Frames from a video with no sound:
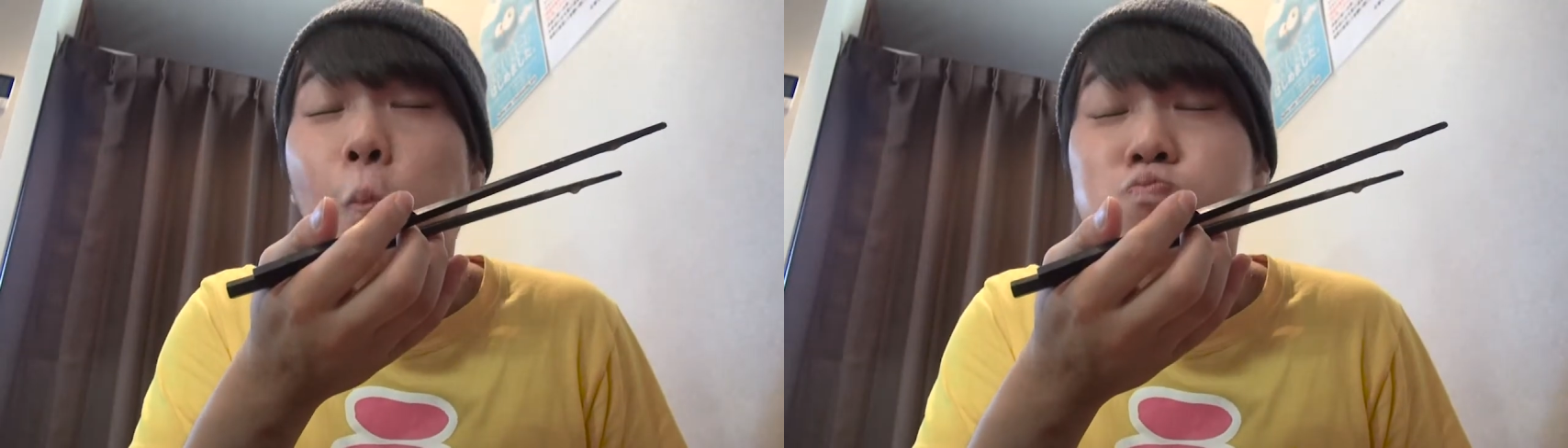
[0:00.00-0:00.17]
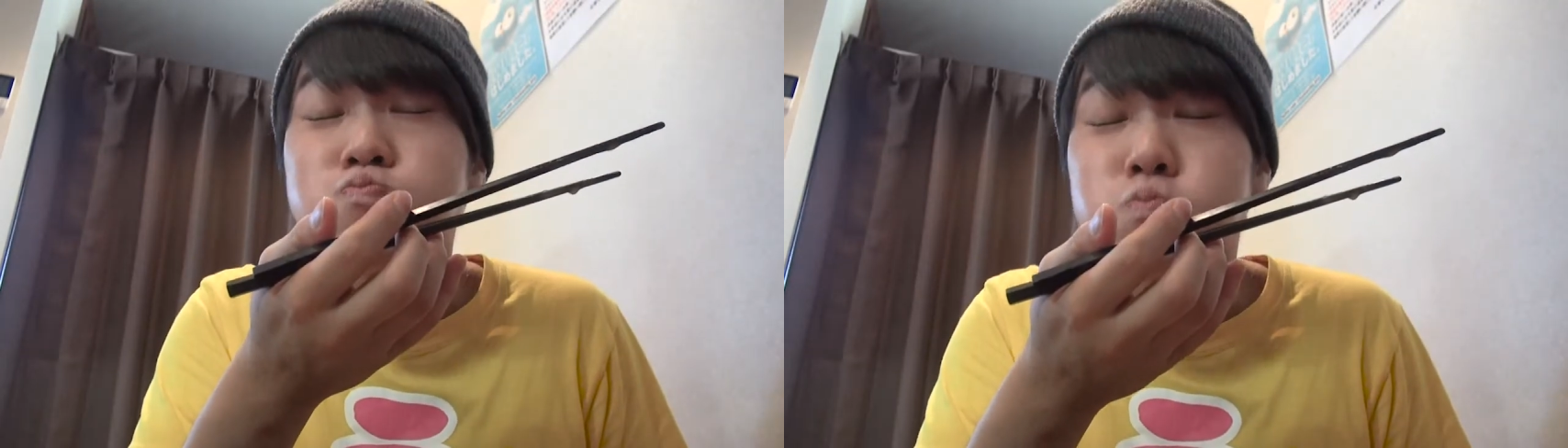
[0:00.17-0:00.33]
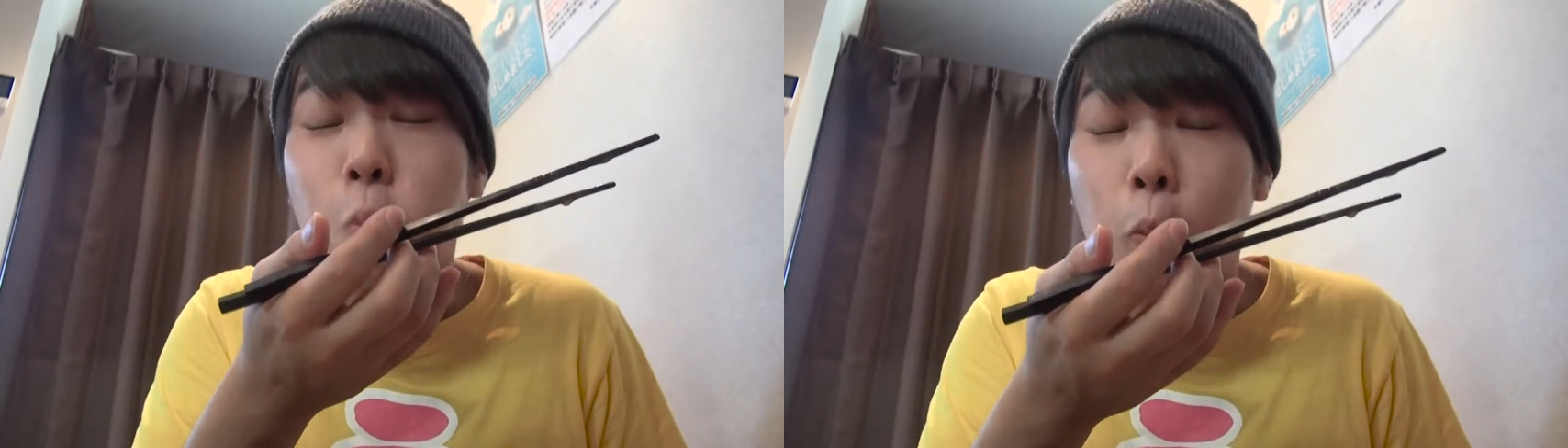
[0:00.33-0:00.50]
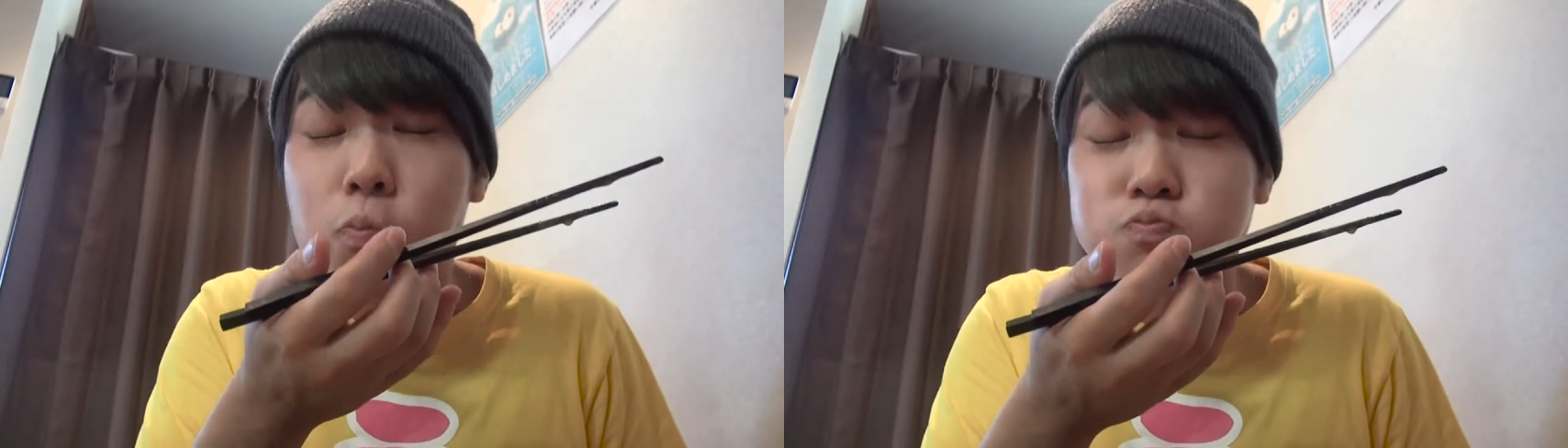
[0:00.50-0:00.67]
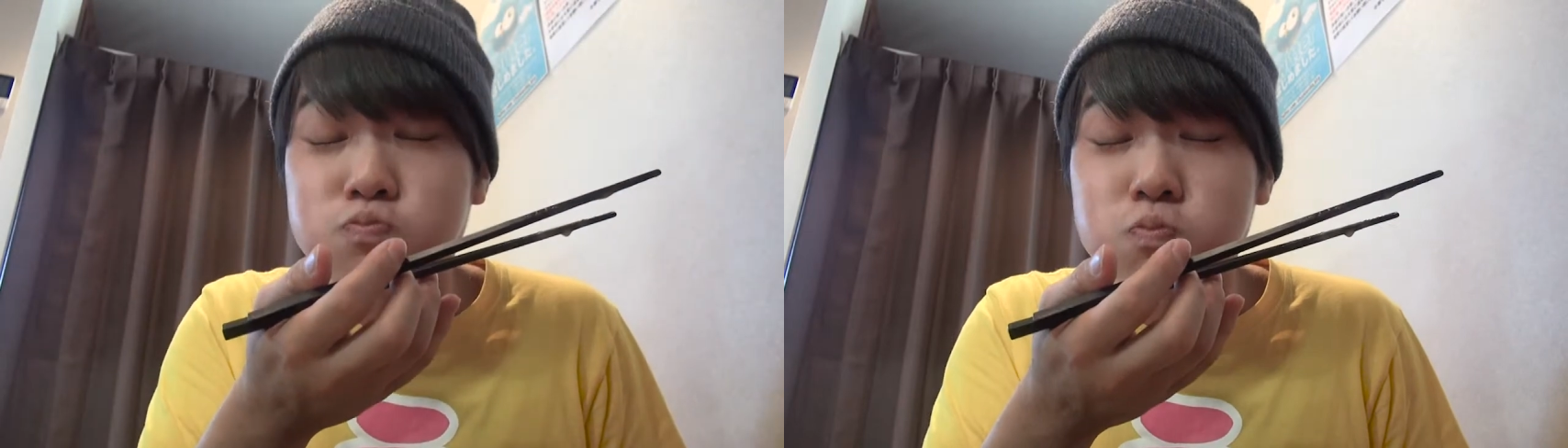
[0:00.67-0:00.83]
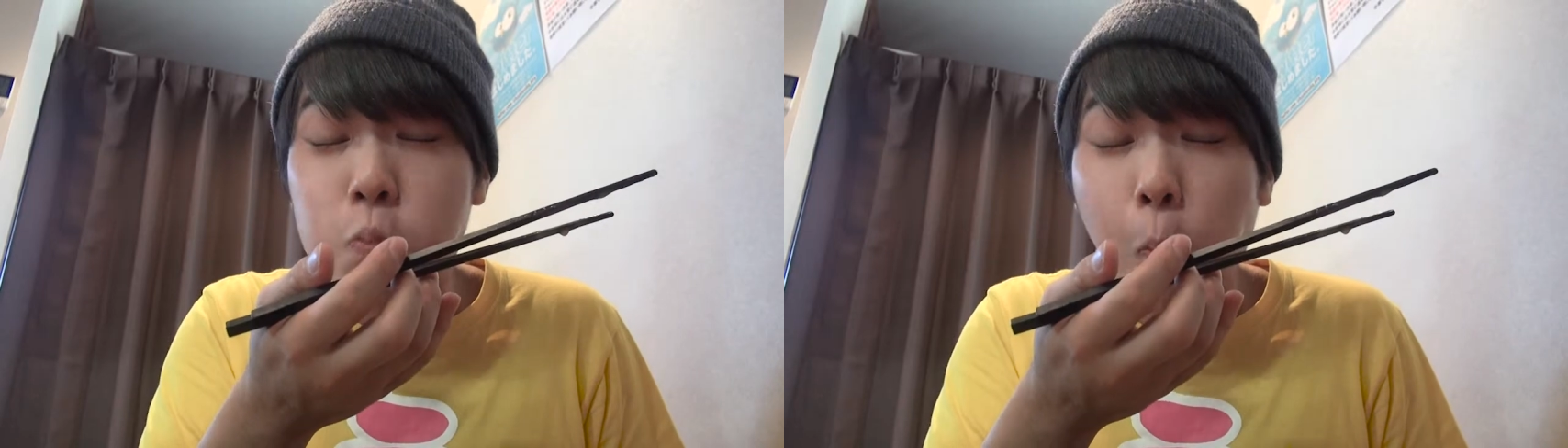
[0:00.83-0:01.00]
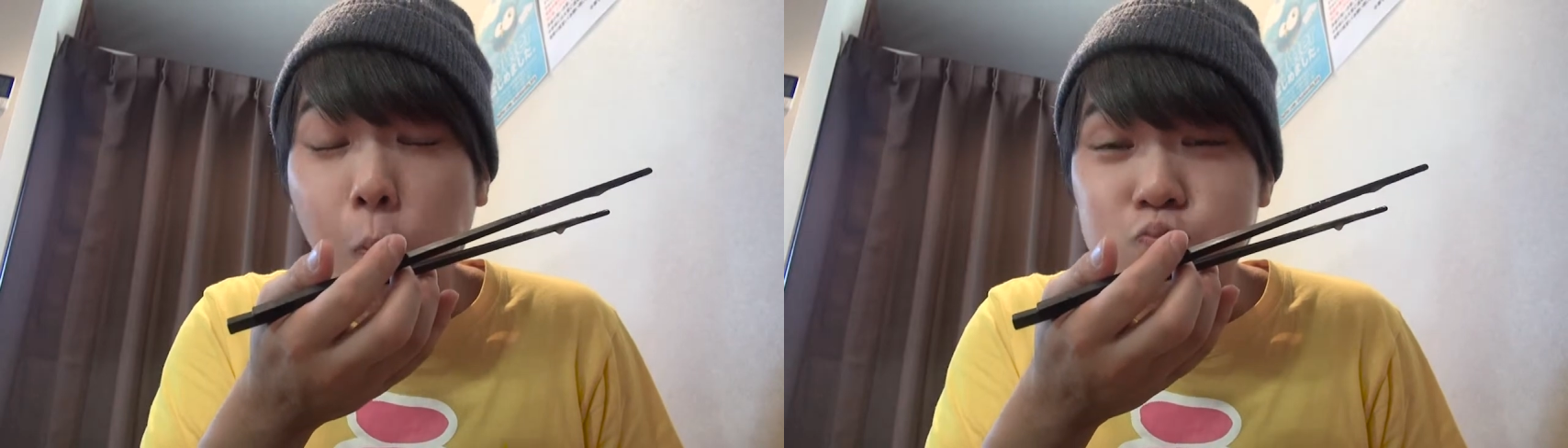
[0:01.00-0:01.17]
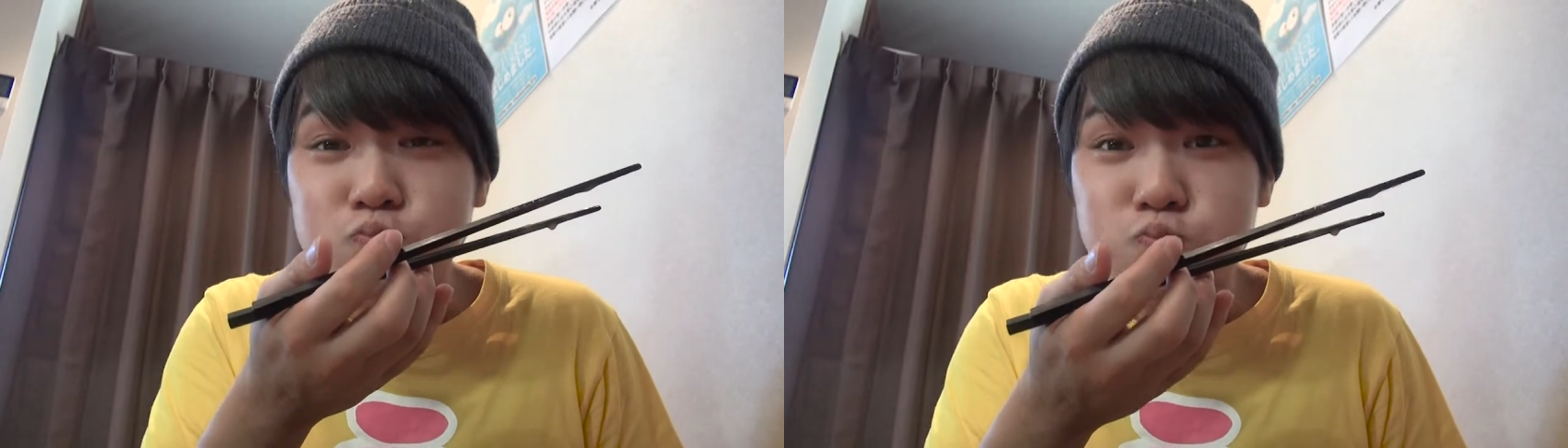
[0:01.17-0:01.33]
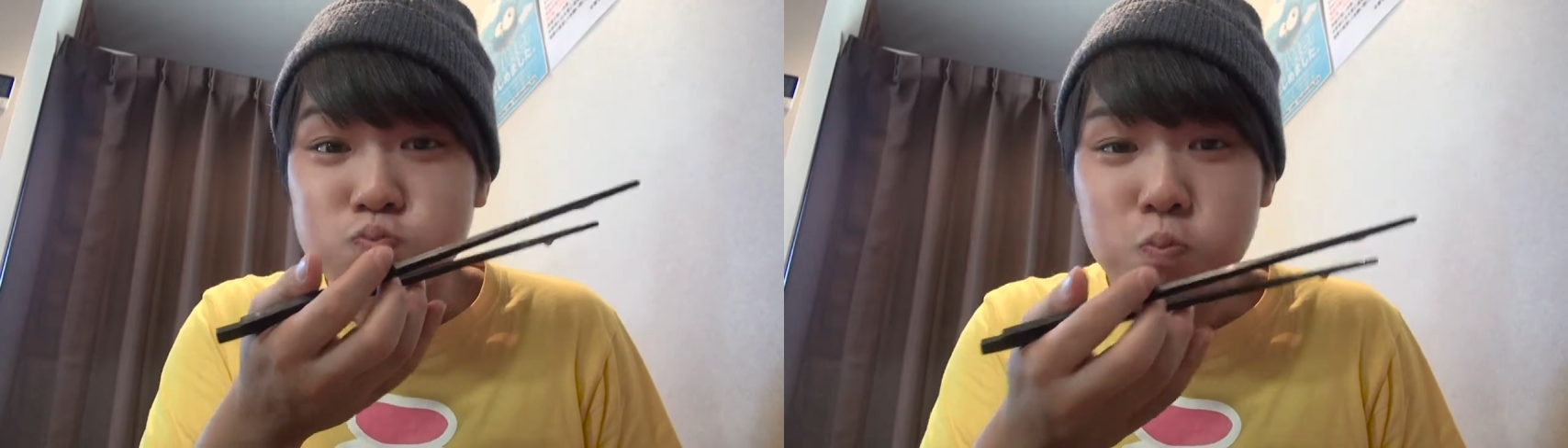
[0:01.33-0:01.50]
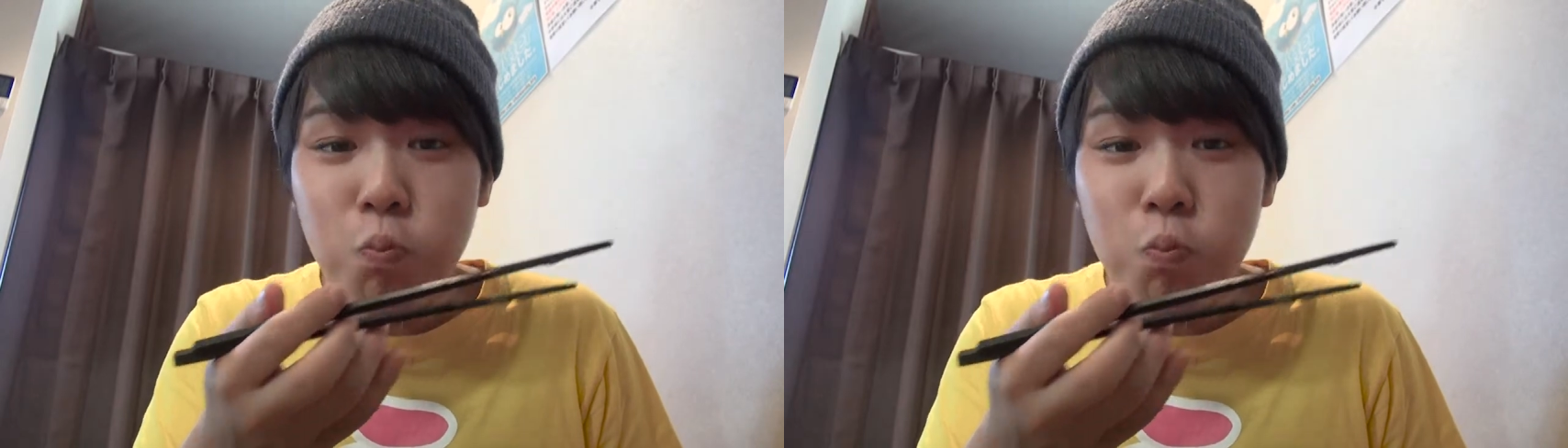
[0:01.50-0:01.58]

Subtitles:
but has real depth to